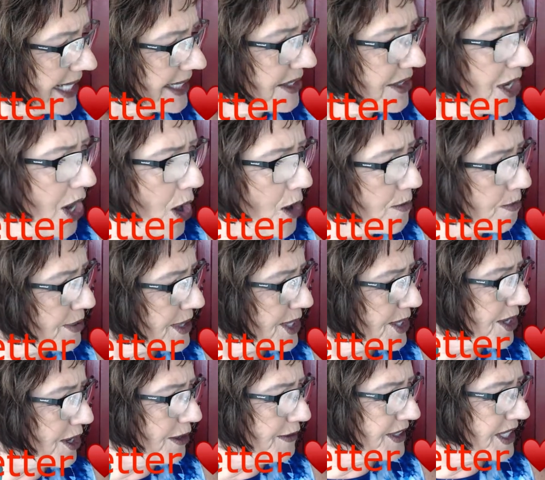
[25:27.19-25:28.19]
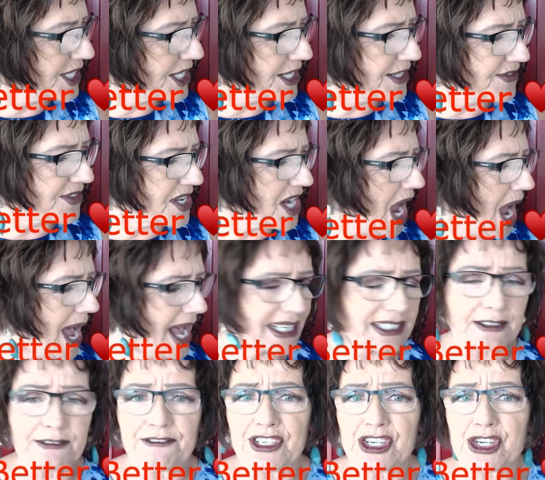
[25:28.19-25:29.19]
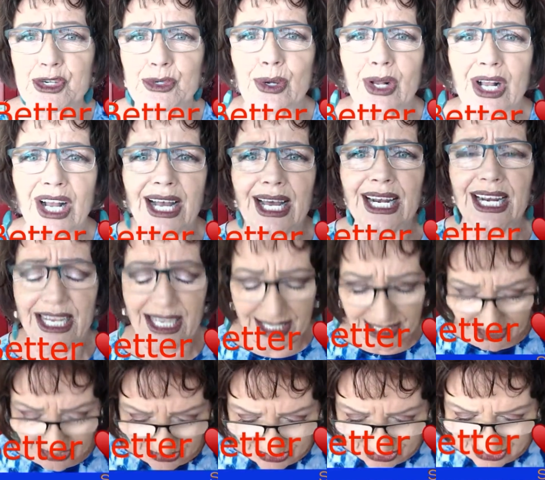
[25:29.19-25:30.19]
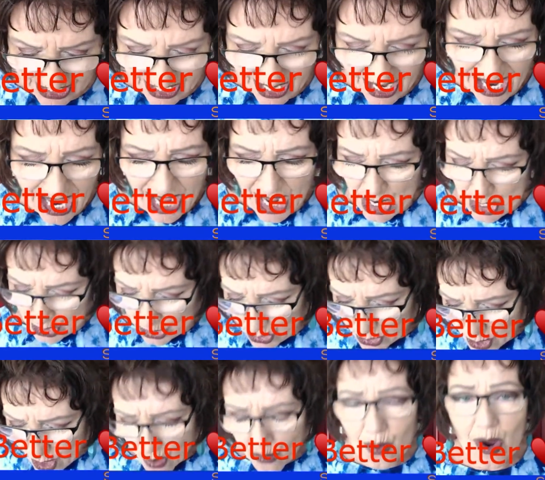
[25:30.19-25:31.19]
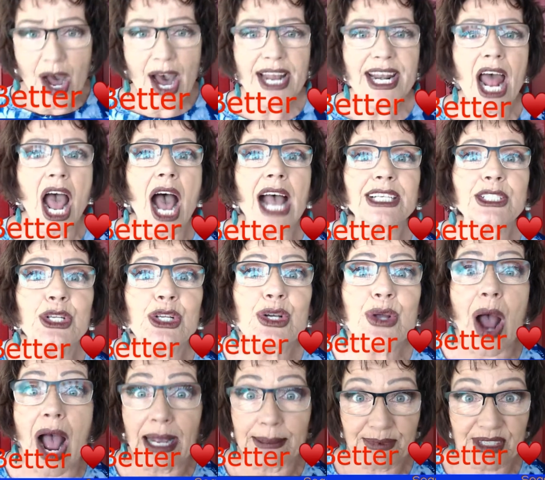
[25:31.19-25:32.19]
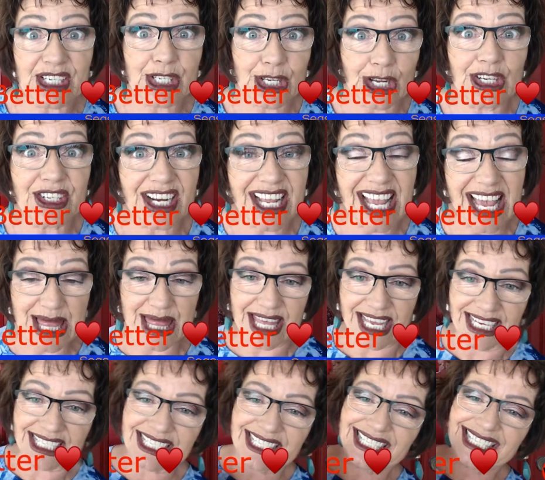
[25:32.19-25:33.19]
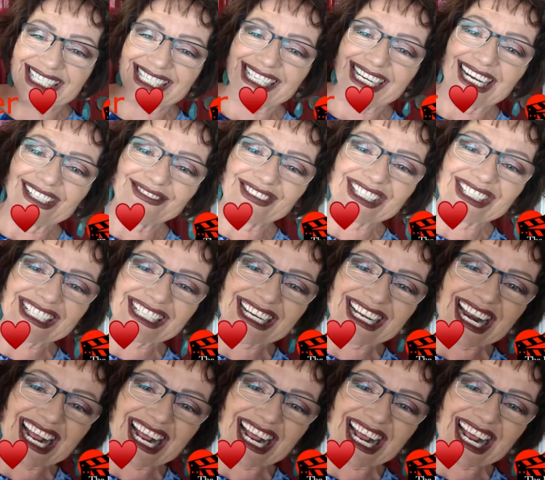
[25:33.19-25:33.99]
no preservatives, no artificial colours. You know what I do? I'm just going to get this. And because